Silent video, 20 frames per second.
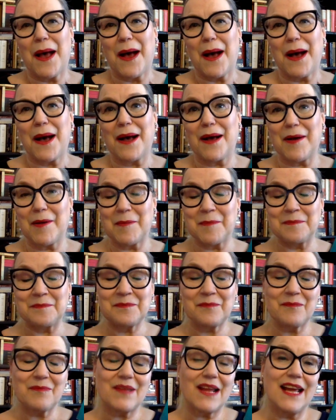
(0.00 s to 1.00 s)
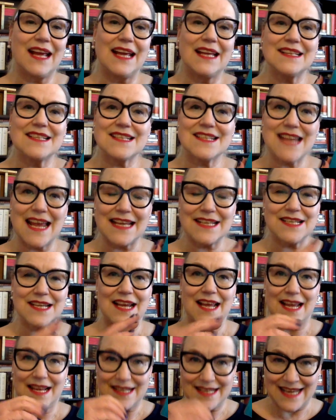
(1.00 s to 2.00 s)
um, it's set
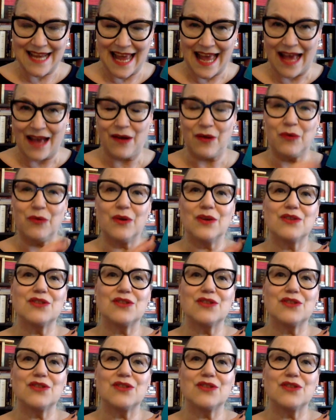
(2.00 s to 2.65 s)
now.